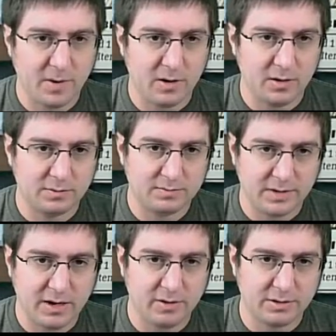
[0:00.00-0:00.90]
our
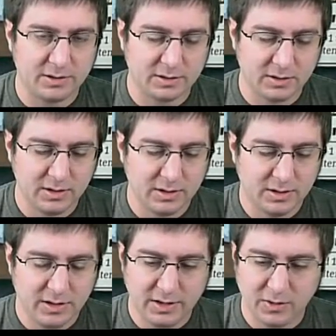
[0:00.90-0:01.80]
character
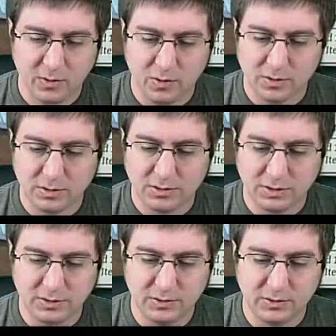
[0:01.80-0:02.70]
in order
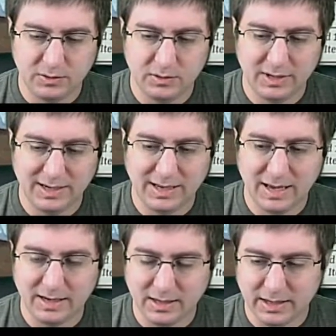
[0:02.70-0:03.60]
to
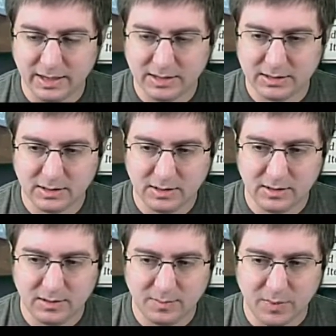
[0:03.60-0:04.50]
negate a hit,
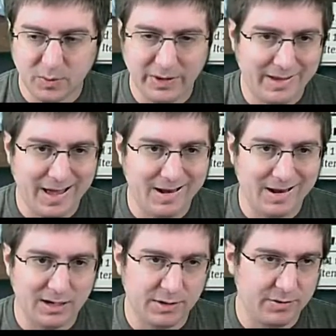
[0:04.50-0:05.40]
but we
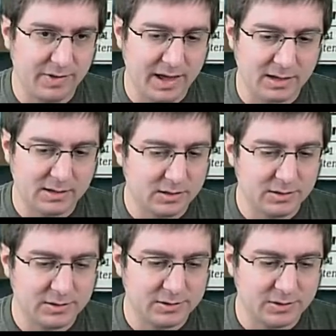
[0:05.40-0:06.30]
cannot do that.
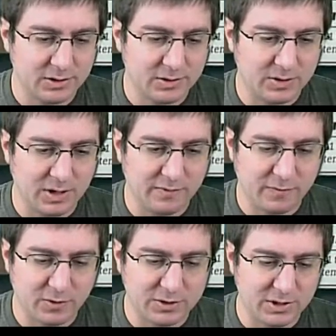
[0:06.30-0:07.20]
So
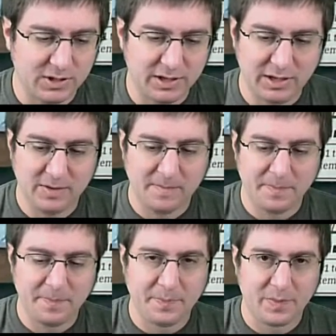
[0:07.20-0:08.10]
unfortunately,
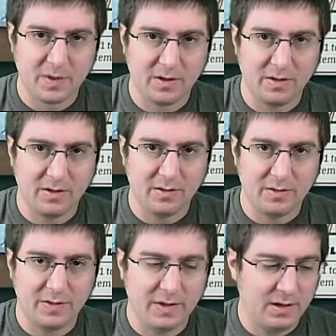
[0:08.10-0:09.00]

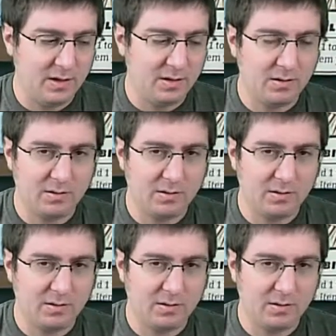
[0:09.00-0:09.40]
the